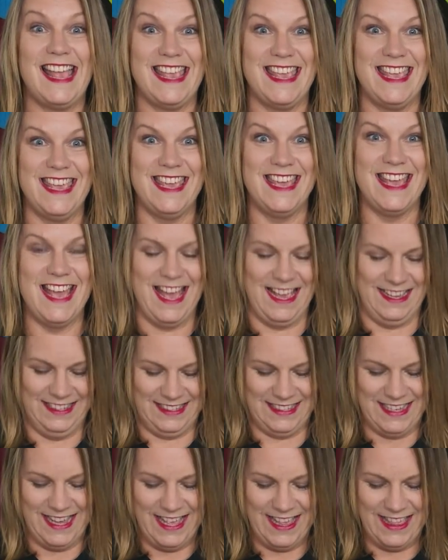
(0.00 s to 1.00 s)

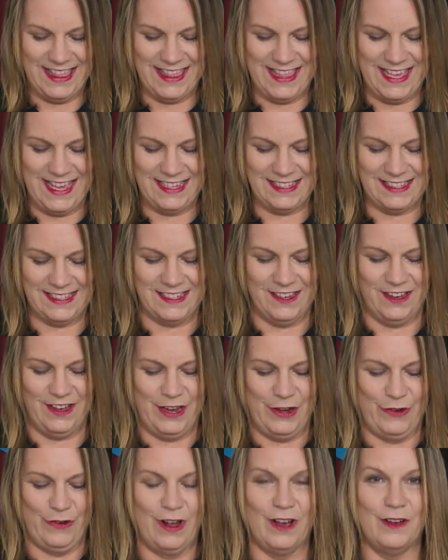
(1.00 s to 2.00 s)
Yes, this
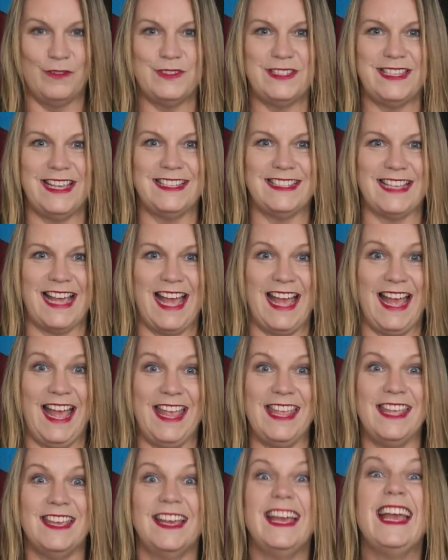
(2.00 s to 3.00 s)
digraph says
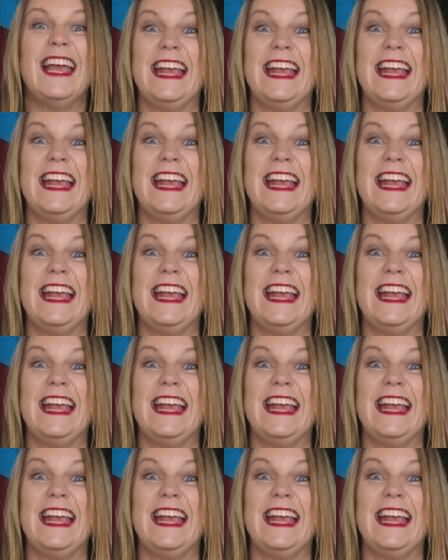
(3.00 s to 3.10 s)
A.